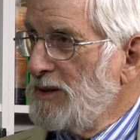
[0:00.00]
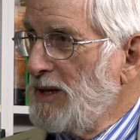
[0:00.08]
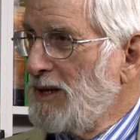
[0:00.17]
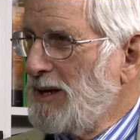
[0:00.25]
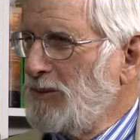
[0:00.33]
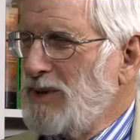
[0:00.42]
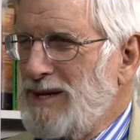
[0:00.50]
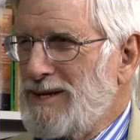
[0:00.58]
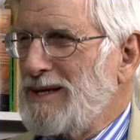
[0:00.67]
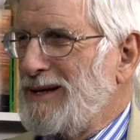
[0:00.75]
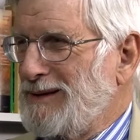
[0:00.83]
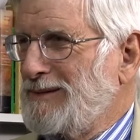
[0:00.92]
And how do we
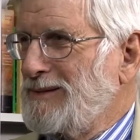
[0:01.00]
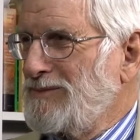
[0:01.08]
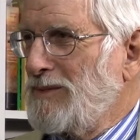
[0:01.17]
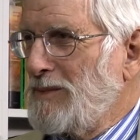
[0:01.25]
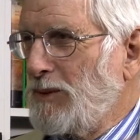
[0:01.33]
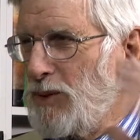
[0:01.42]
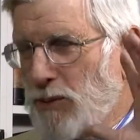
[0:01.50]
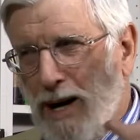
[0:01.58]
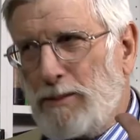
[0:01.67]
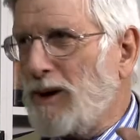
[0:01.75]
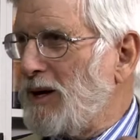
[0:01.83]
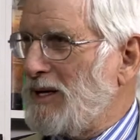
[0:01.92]
think? How do we
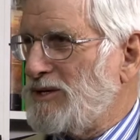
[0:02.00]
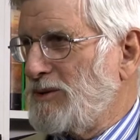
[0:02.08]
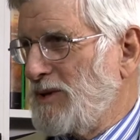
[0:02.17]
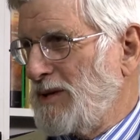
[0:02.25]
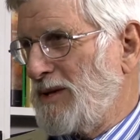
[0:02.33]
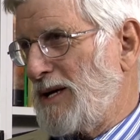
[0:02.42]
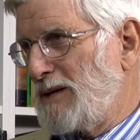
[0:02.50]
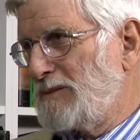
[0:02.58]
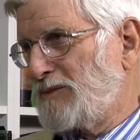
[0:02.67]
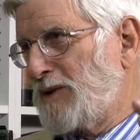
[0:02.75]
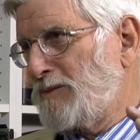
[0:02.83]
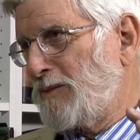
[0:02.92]
wrap our heads around that
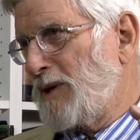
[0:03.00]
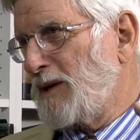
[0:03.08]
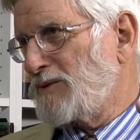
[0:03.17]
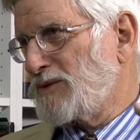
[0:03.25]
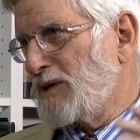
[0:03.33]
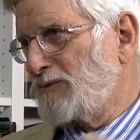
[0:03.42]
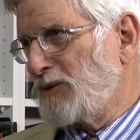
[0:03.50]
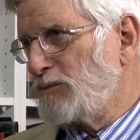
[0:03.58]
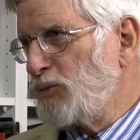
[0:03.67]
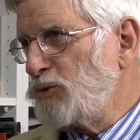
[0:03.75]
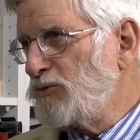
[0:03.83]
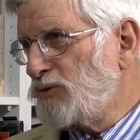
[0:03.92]
kind of stuff
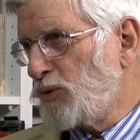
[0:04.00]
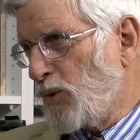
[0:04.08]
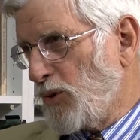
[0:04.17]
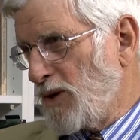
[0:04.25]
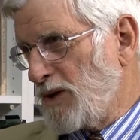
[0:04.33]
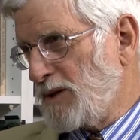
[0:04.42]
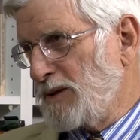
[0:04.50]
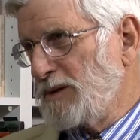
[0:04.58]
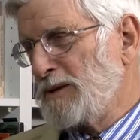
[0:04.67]
and move toward it?